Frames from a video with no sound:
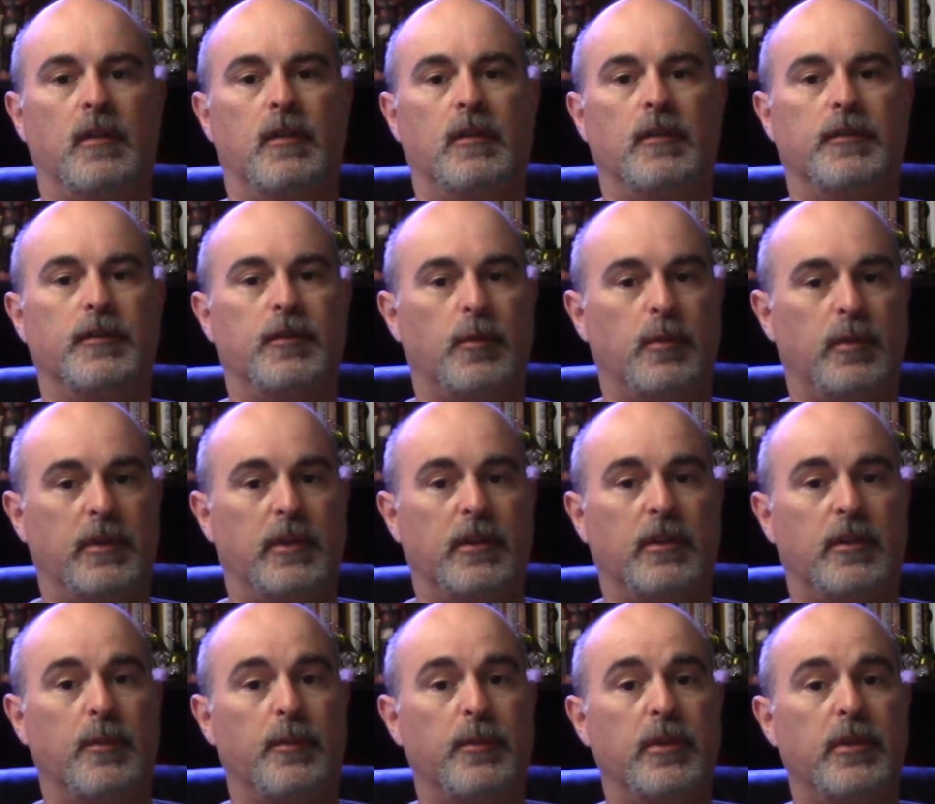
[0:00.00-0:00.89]
So with the
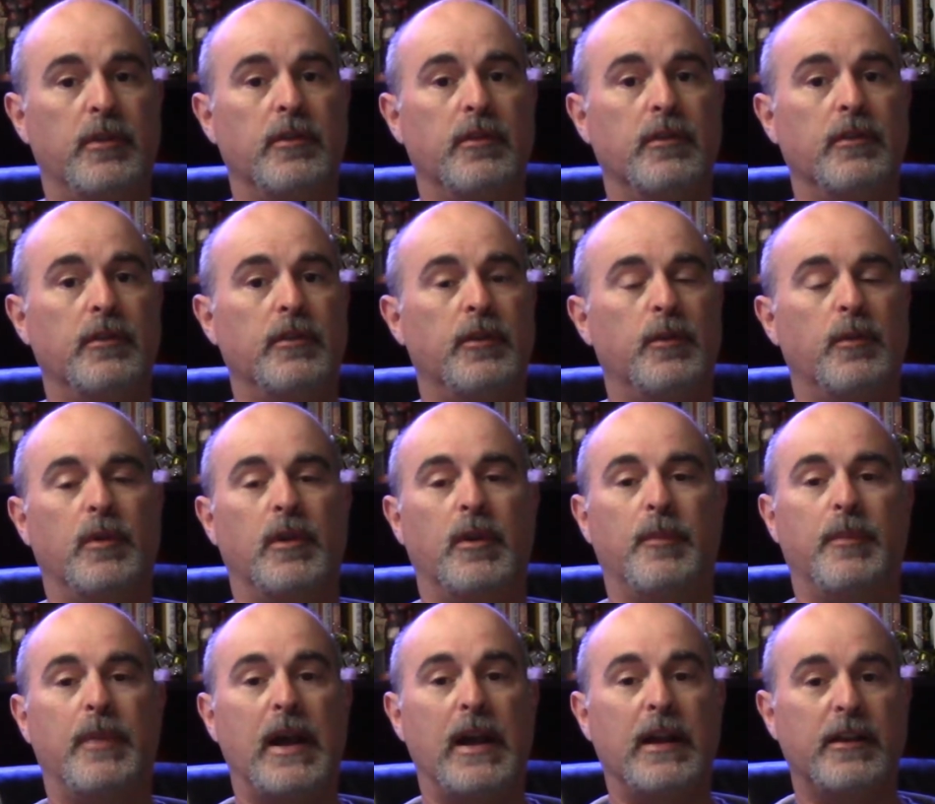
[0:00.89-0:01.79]
computer, you want
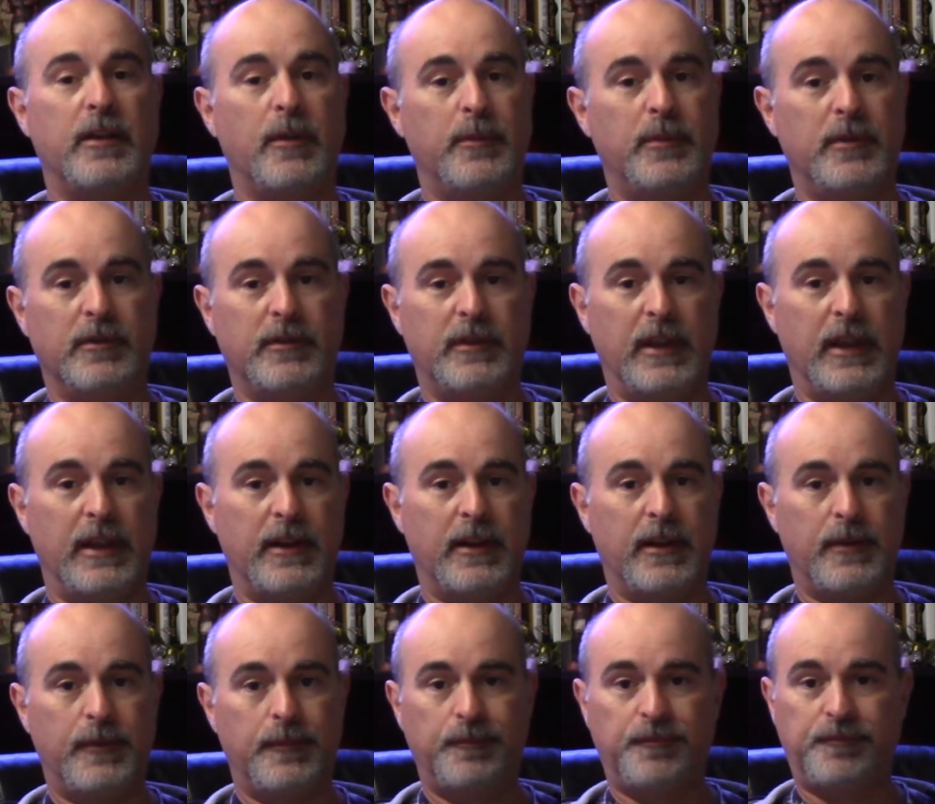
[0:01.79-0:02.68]
to back up your
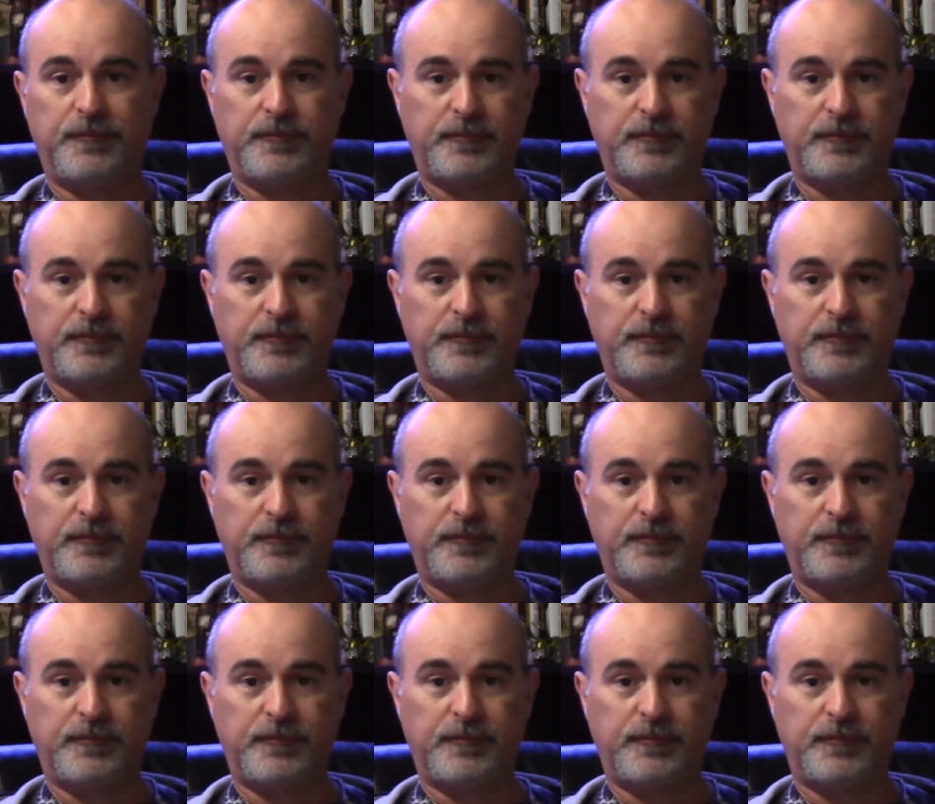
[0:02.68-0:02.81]
data,